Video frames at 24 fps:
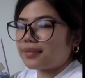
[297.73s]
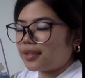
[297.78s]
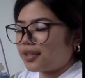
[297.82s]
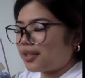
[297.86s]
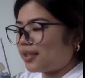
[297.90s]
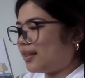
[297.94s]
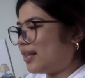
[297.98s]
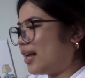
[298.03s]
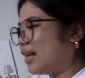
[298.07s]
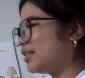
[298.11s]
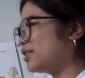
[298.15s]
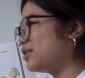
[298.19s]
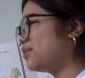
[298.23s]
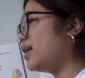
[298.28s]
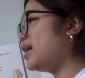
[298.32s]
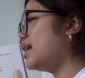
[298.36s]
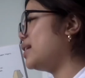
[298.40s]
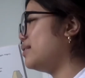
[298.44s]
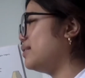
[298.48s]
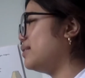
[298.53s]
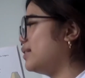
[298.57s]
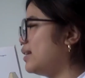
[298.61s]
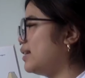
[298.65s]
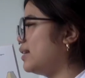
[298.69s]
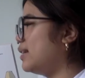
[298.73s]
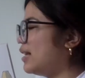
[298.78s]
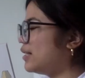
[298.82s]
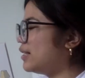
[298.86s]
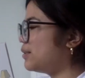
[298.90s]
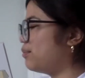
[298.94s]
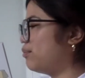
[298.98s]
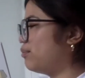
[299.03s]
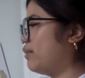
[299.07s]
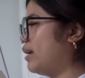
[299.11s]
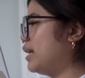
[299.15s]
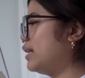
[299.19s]
That's right, it's
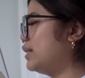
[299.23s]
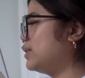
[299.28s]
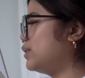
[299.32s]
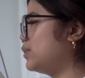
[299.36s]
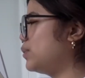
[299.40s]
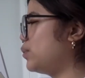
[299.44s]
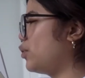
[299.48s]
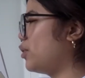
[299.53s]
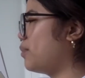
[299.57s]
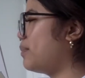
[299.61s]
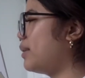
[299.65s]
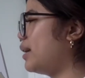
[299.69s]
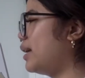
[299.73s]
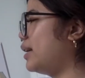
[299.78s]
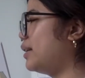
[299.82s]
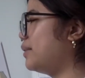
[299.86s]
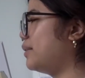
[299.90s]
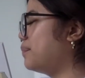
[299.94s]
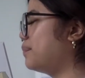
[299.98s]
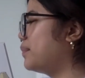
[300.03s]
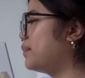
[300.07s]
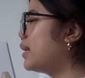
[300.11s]
brainstorming.